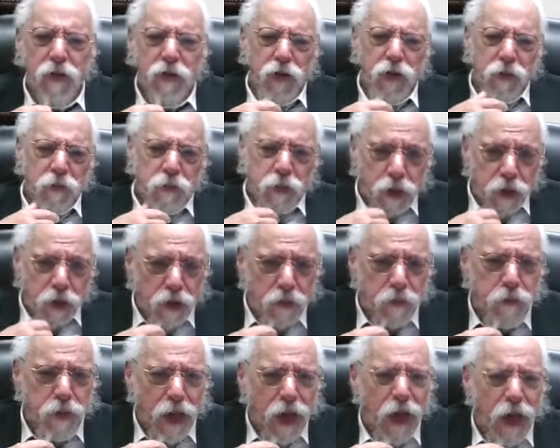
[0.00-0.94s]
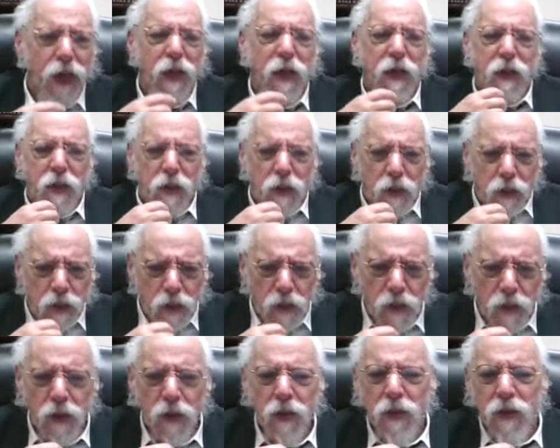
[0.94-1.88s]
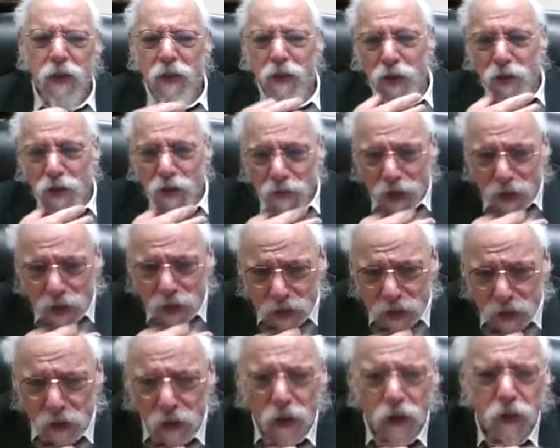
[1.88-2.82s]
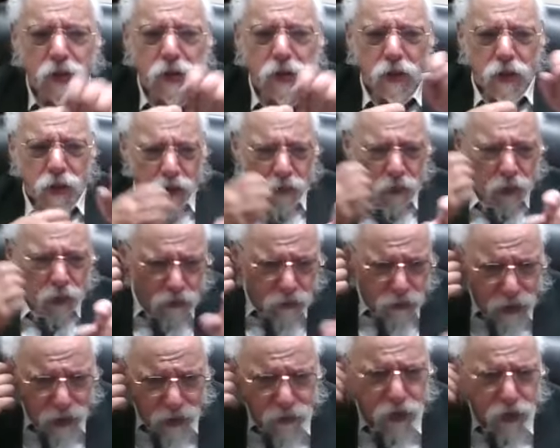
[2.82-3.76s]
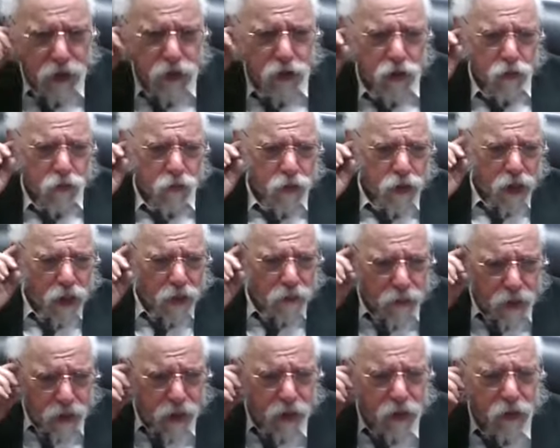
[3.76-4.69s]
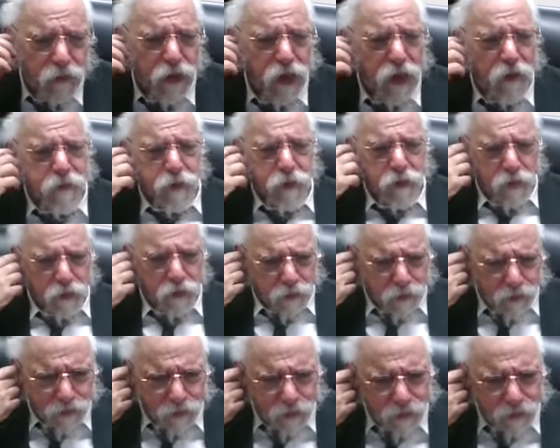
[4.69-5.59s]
doesn't put it in the back. And there he writes the Gemara down shmura lapsu.